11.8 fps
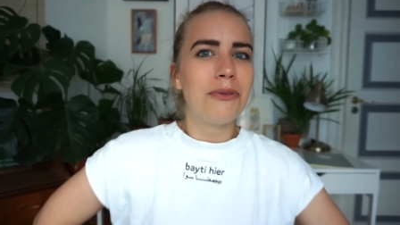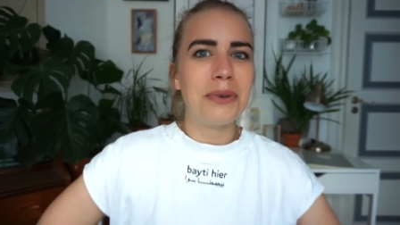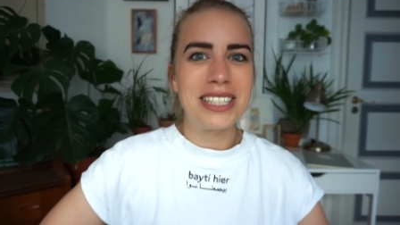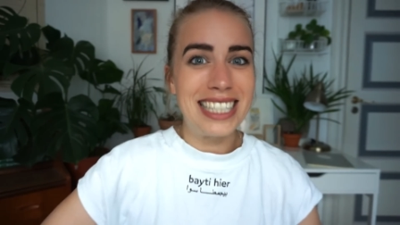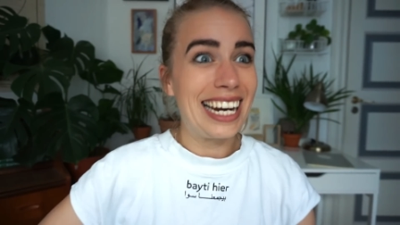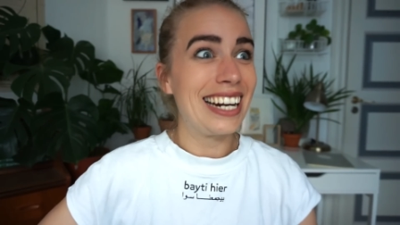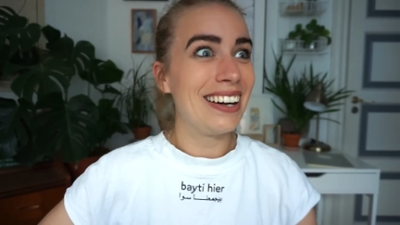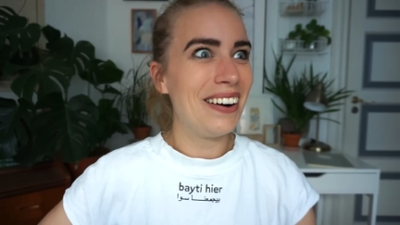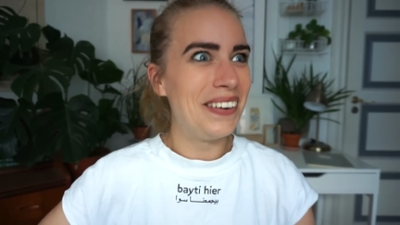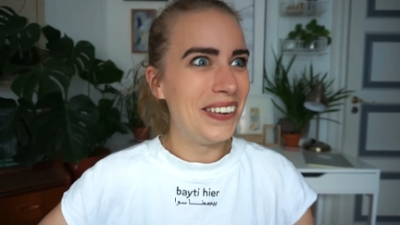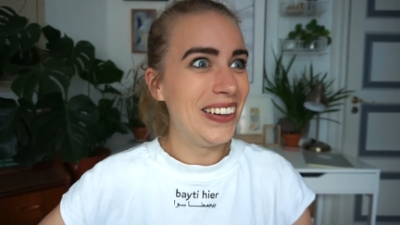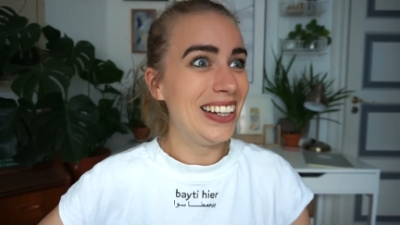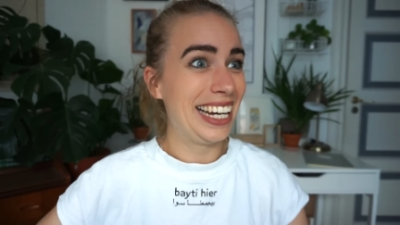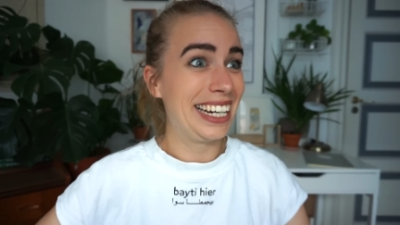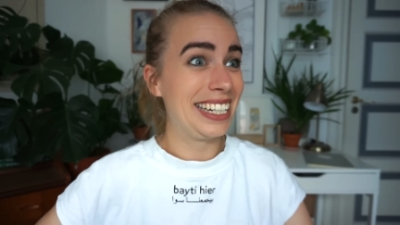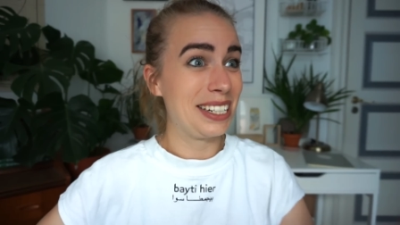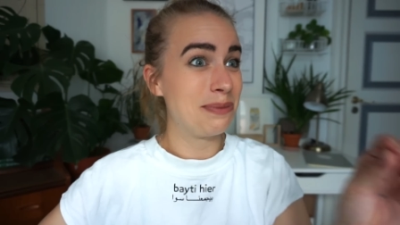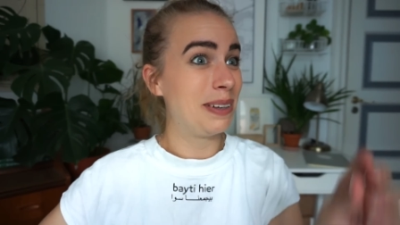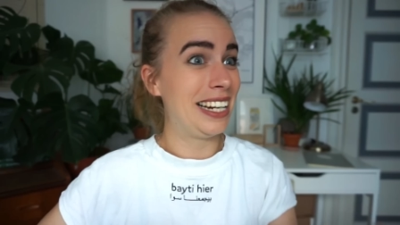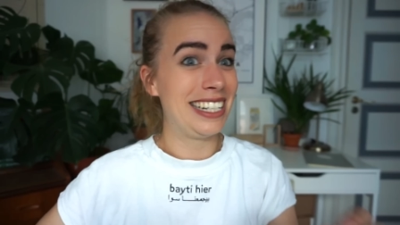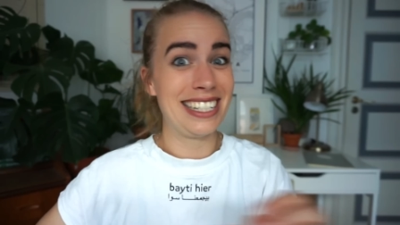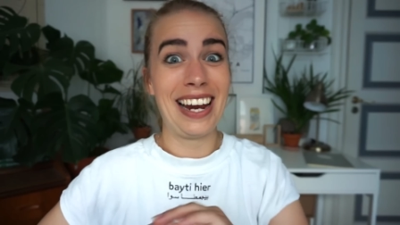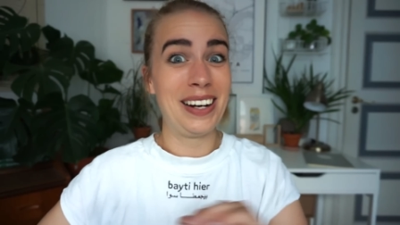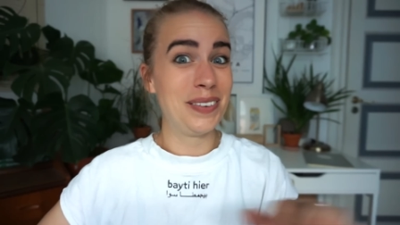was that at all like an
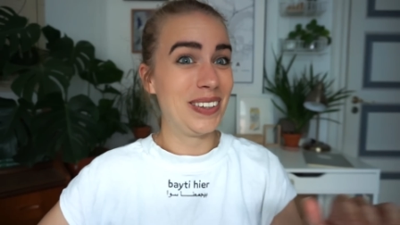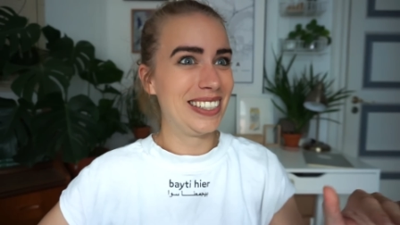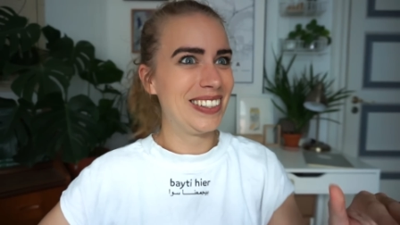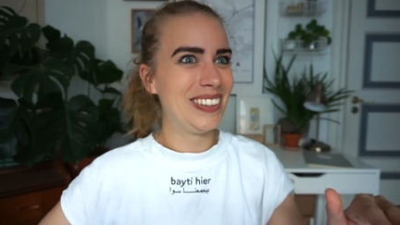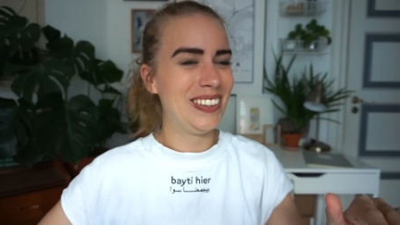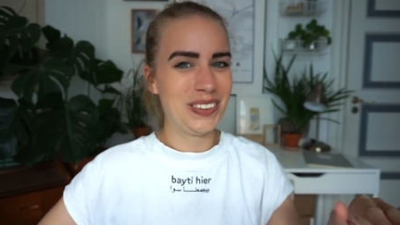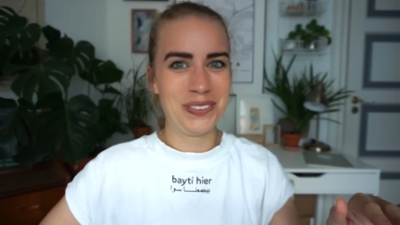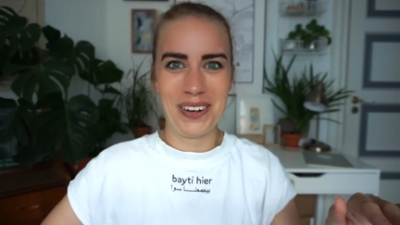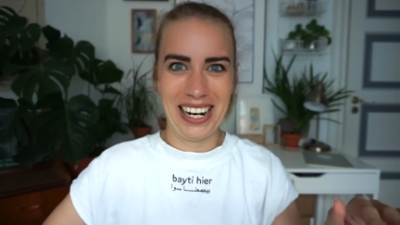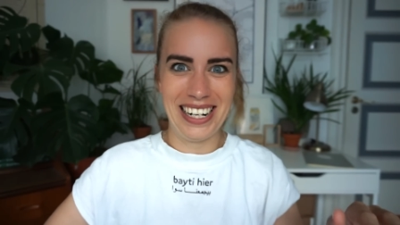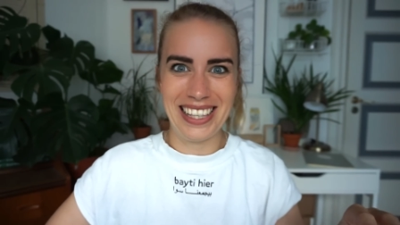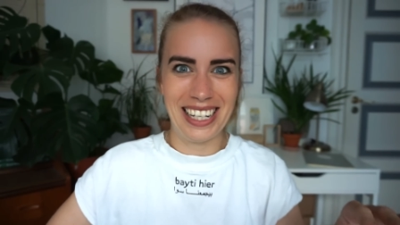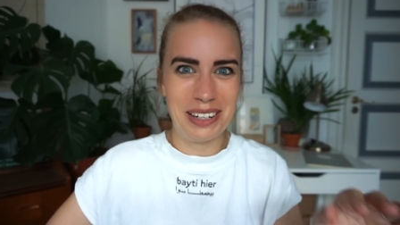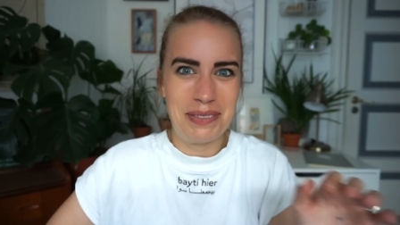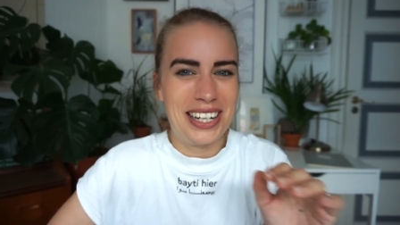explanation anyone could use for anything?